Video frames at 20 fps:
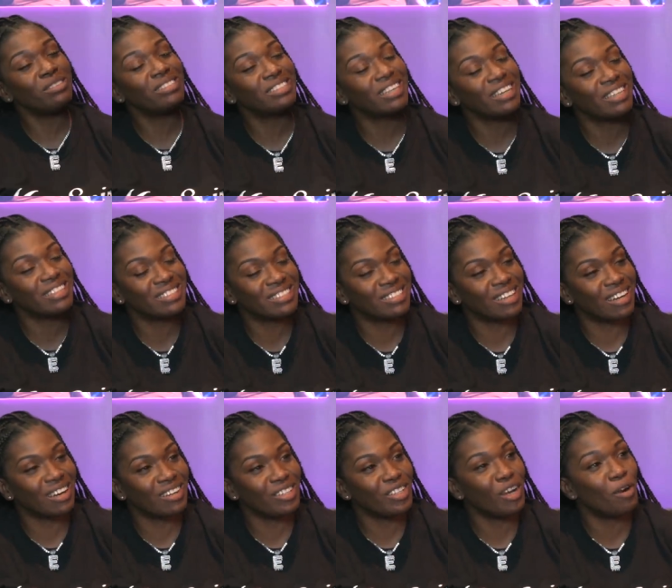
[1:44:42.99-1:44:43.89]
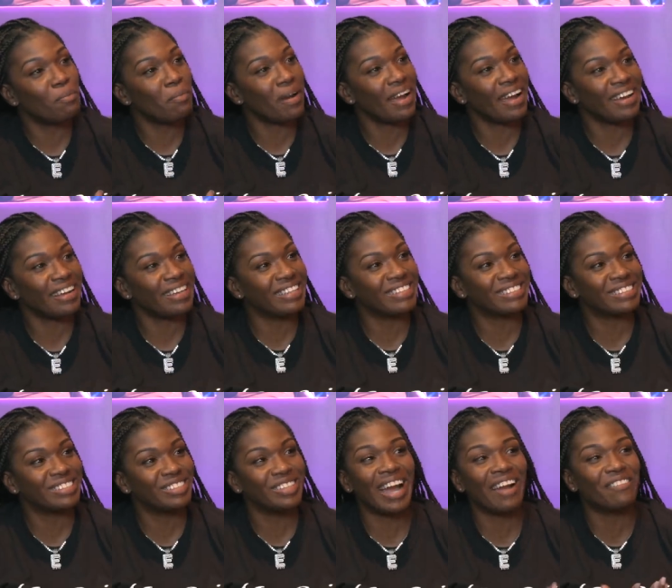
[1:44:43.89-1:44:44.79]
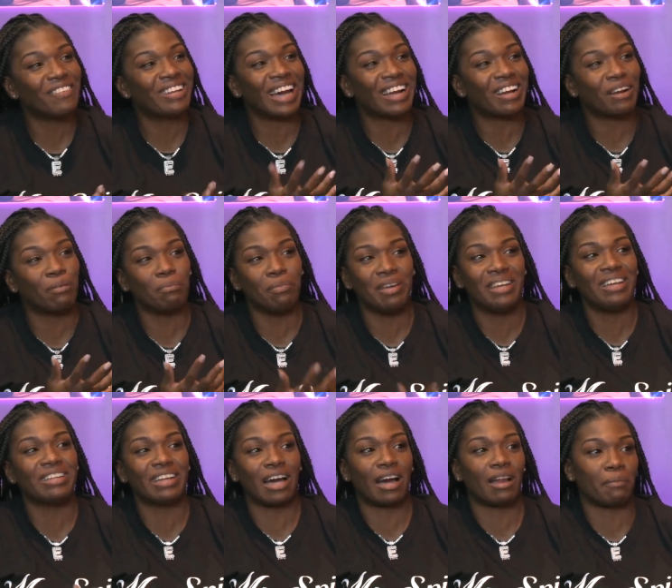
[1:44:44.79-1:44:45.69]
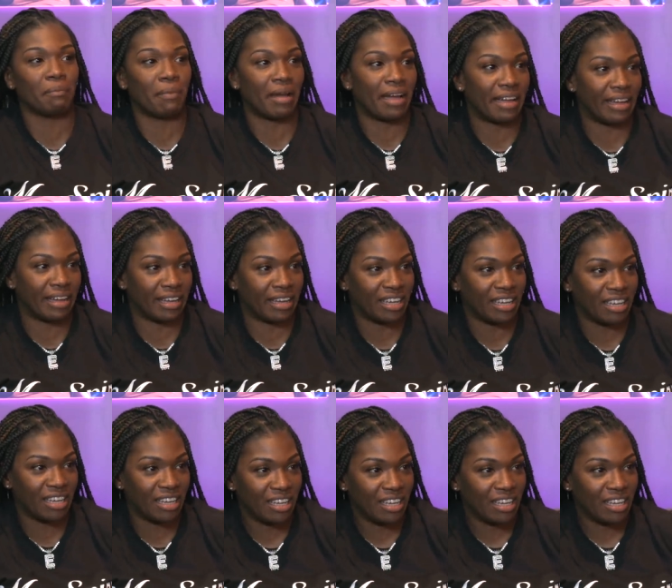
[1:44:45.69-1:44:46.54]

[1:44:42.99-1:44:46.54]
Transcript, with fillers: Let me tell you something. Your mind is, you have a, like a million dollar mind.